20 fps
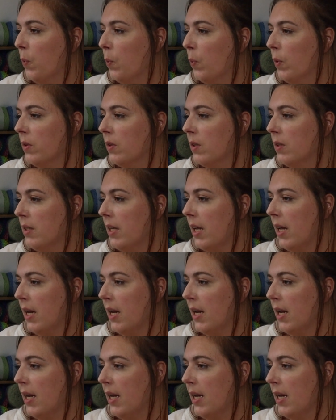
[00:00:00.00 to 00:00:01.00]
wanted
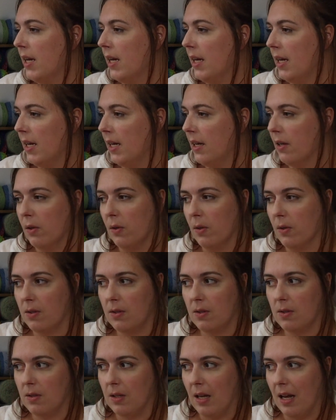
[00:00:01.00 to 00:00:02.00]
a old
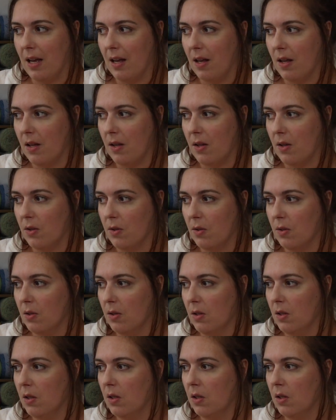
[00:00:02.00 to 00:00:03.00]
style,
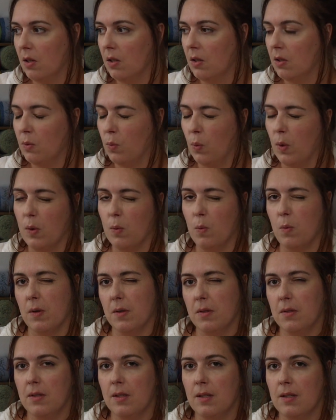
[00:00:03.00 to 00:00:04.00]
or
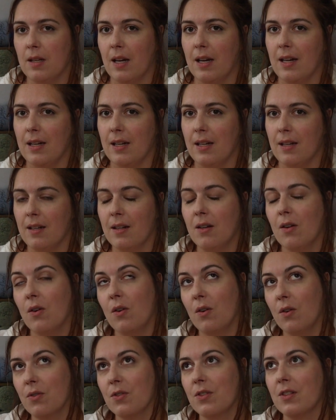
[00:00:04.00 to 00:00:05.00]
wanted, I
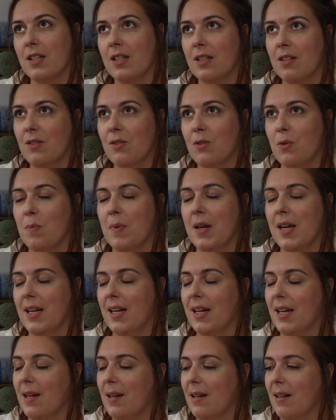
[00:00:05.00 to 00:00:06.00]
offered to
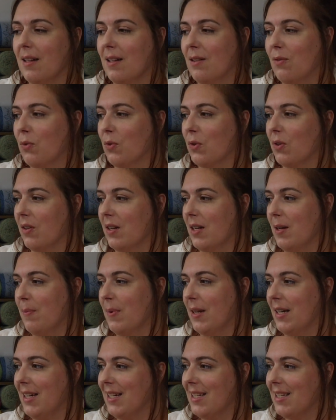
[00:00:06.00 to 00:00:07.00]
make it for him
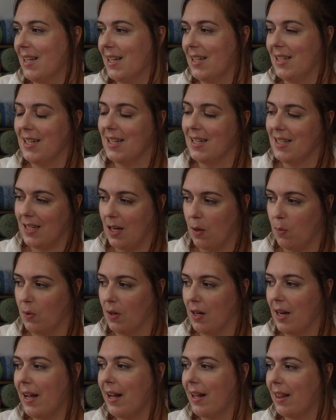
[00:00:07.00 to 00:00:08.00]
and he said yes, I
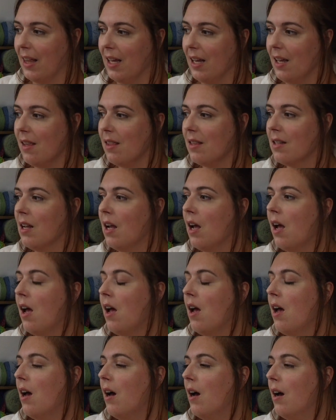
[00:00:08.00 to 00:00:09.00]
would like that.
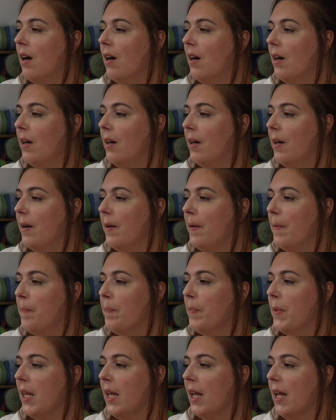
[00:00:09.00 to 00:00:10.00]

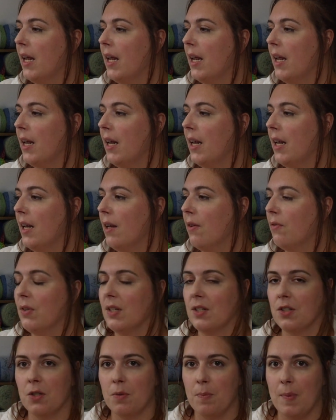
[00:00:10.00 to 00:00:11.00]
A
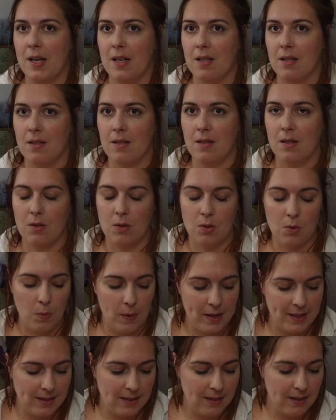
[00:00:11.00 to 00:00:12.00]
fisherman's
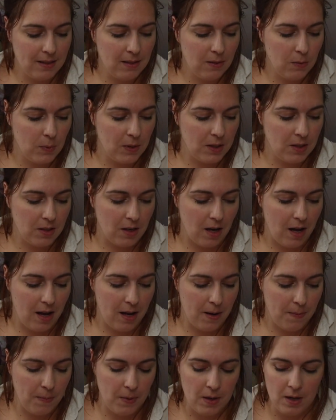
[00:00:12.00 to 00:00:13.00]
sweater,
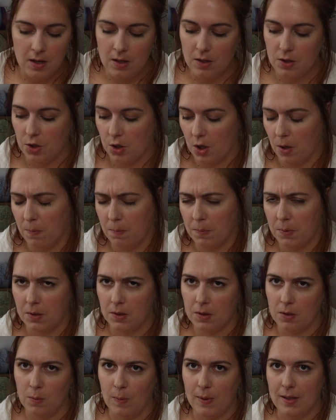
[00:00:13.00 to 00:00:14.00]
jumper
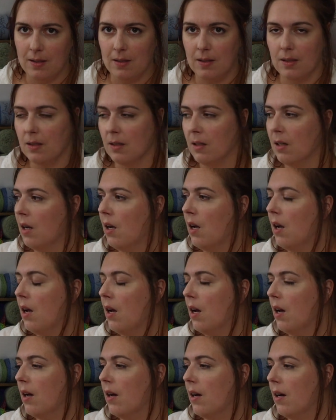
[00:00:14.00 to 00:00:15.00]
sweater,
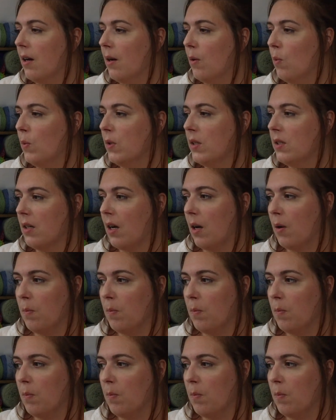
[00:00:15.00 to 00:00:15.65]
which